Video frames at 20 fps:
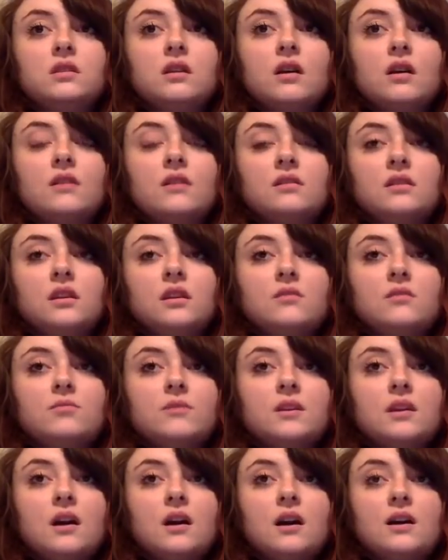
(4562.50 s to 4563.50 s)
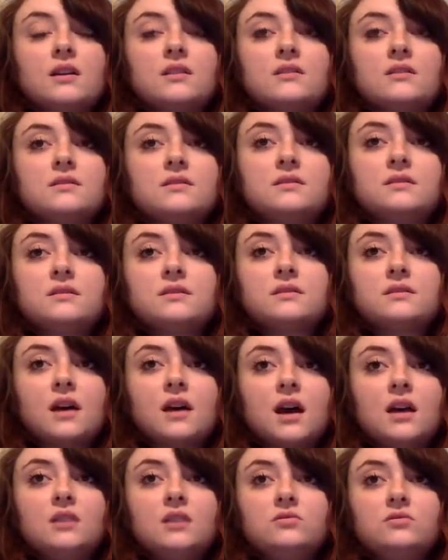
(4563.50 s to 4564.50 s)
I think because
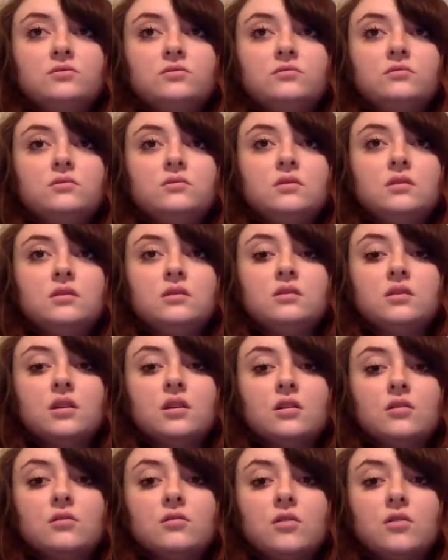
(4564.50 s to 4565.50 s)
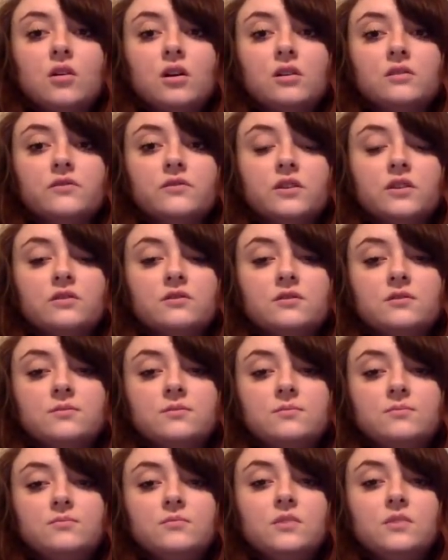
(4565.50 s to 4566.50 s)
all of
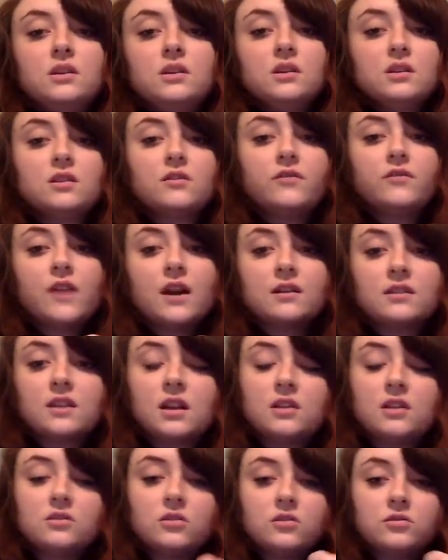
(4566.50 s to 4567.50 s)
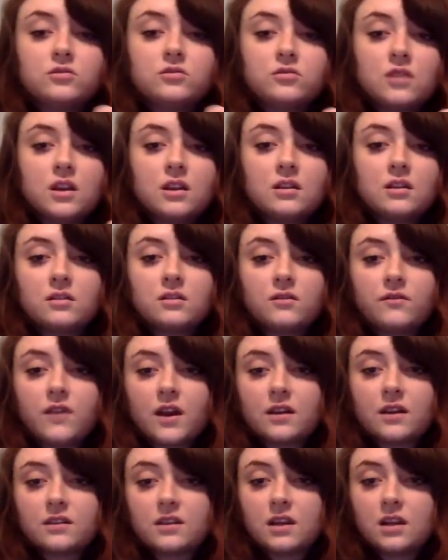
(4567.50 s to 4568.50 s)
those, the fact that I don't drink, the
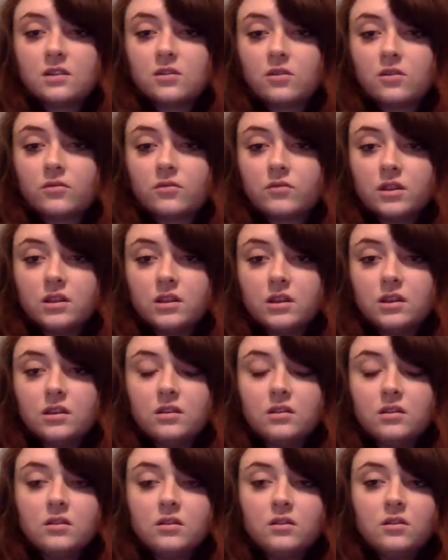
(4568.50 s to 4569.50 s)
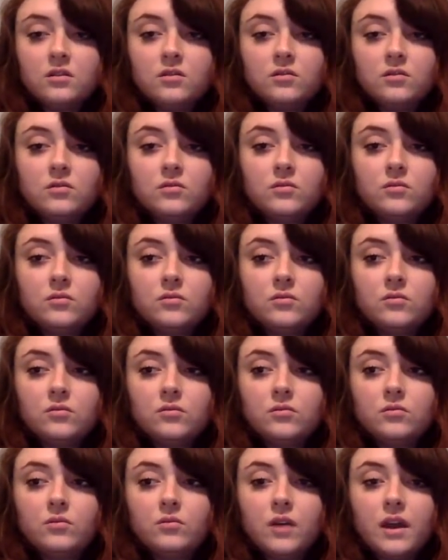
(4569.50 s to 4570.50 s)
fact that I don't really
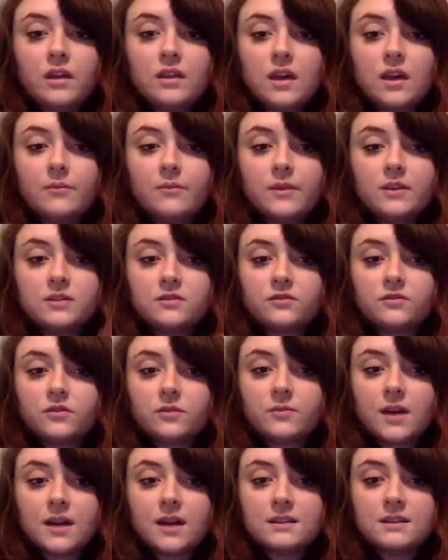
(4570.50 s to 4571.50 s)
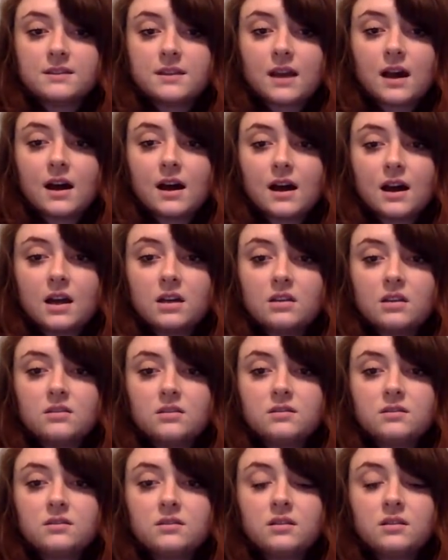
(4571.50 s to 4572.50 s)
weigh that much for my
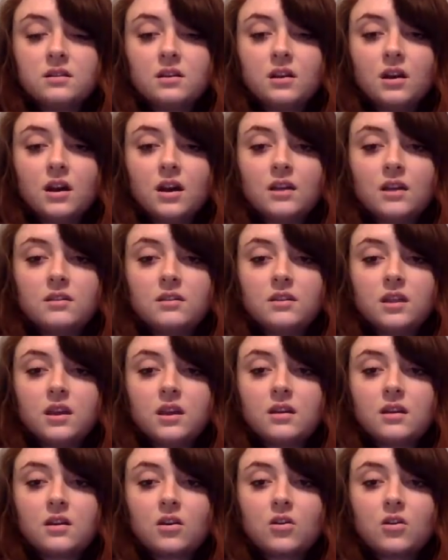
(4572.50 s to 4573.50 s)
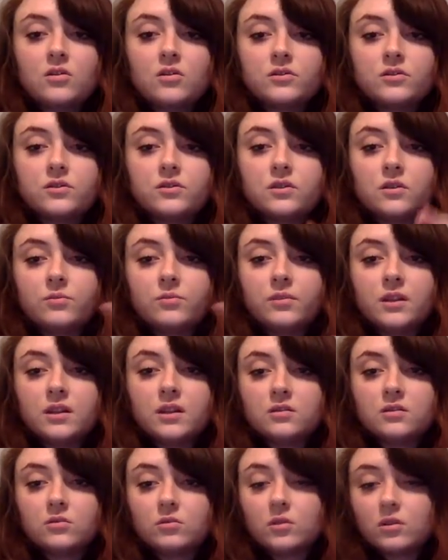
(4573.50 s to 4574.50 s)
size, I think also
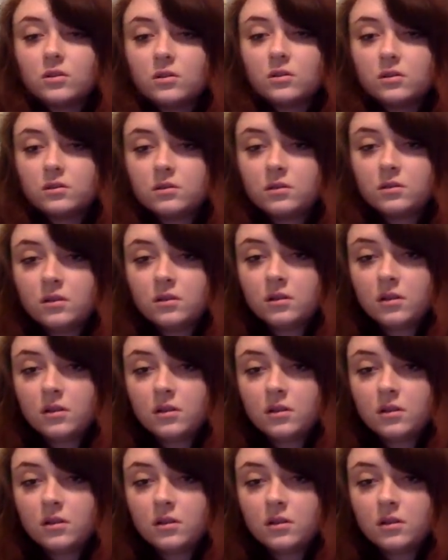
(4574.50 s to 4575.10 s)
plays a role.